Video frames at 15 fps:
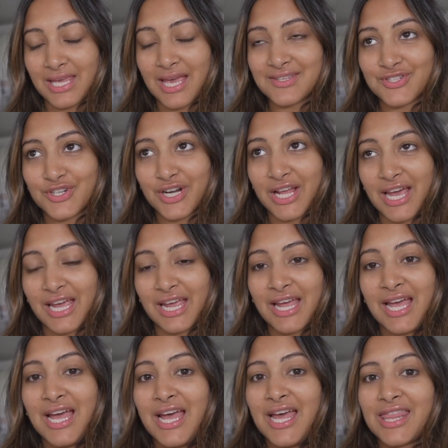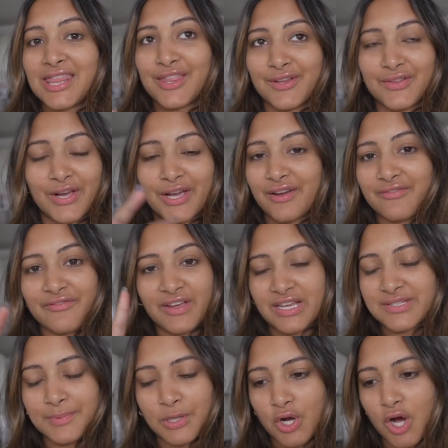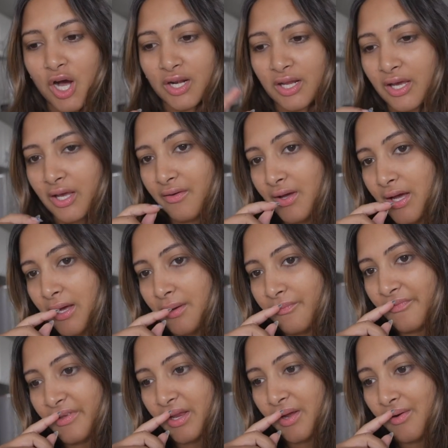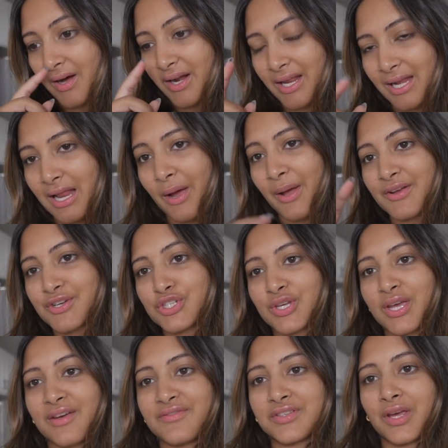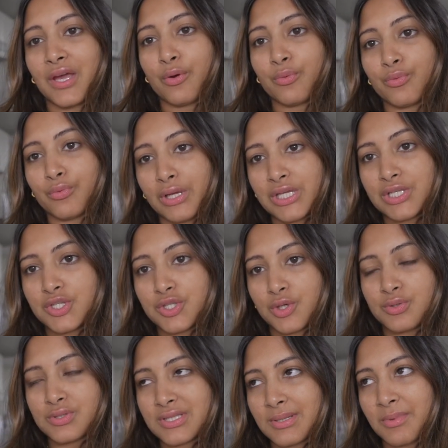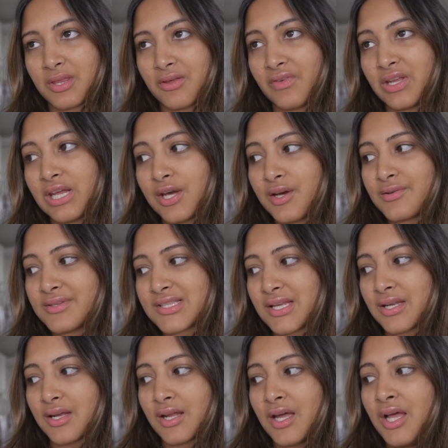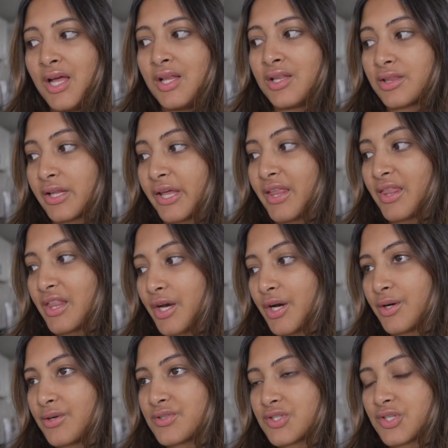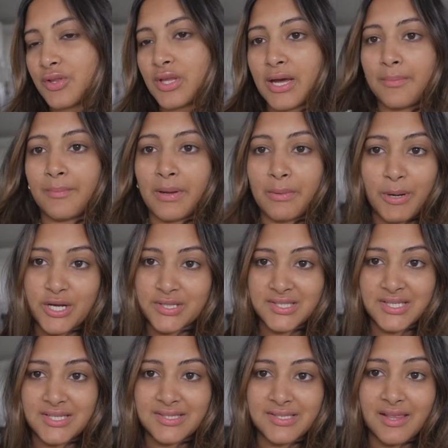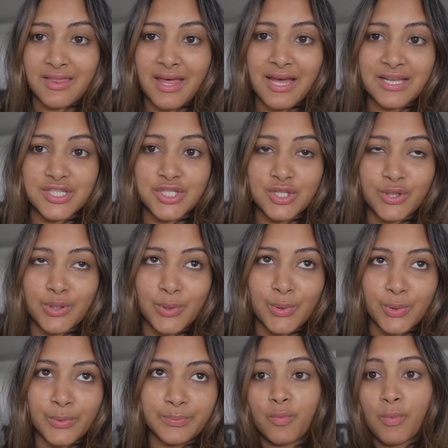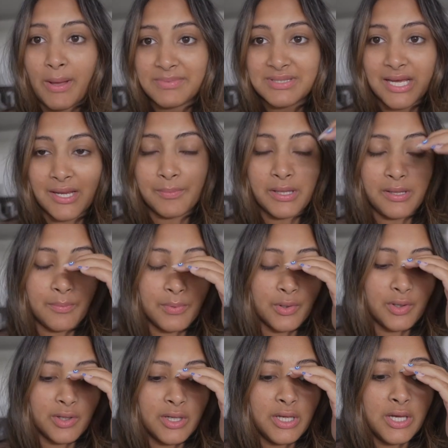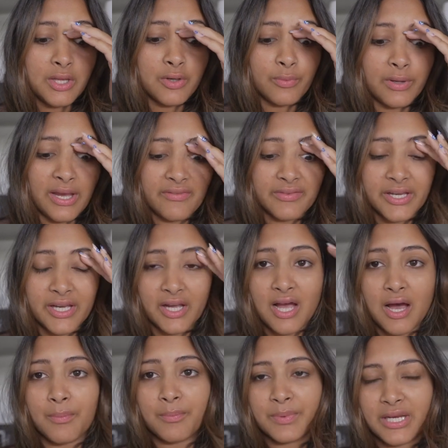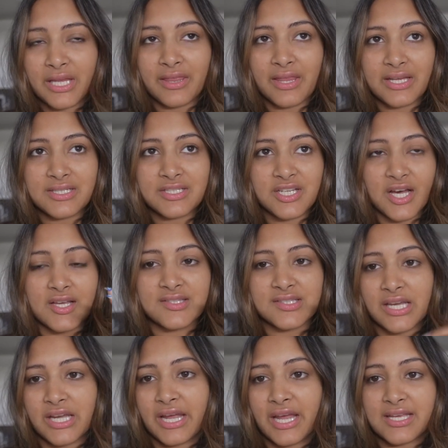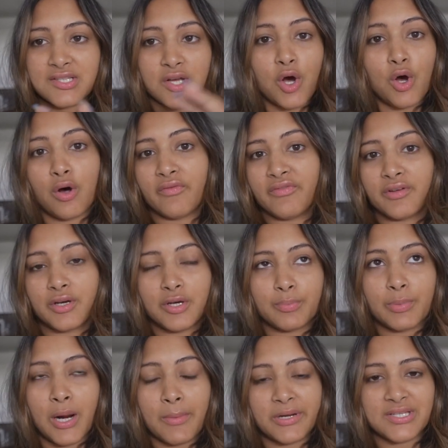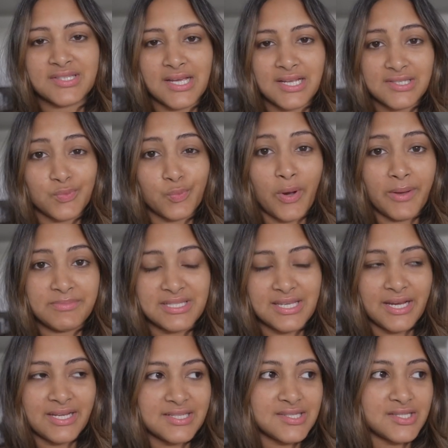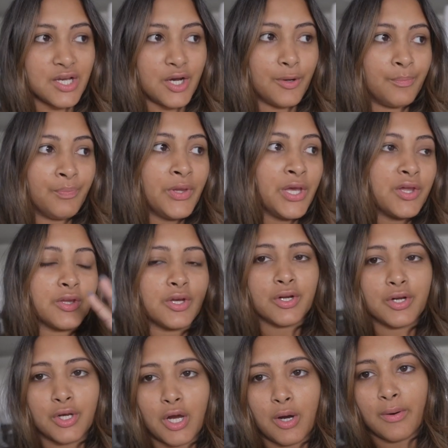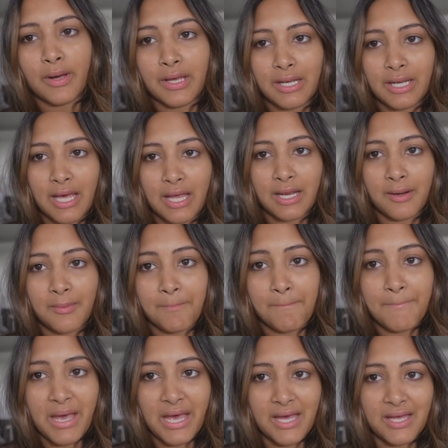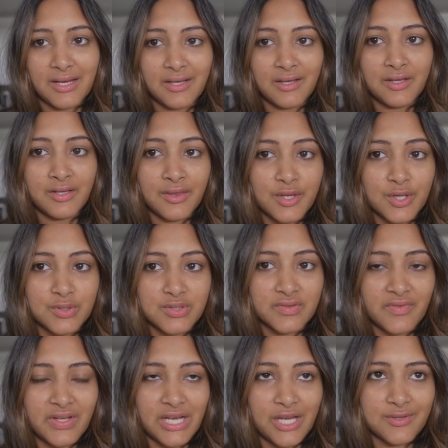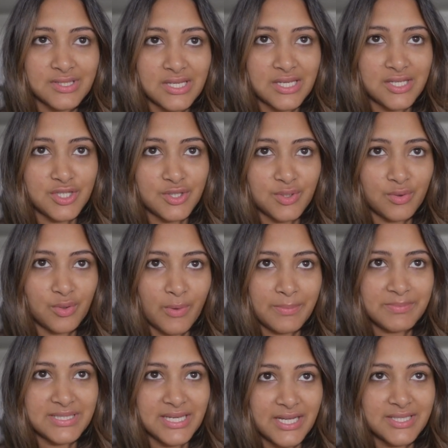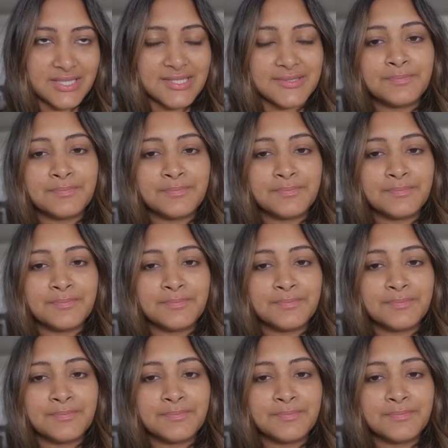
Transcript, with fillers: yesterday, the like Facebook audit, um, video audit, and I actually have to like redo some of the videos and link those so that my boss can send that to the website people. We have like a company that does like I guess all the property sites websites, so they're gonna go in and embed those videos into the websites.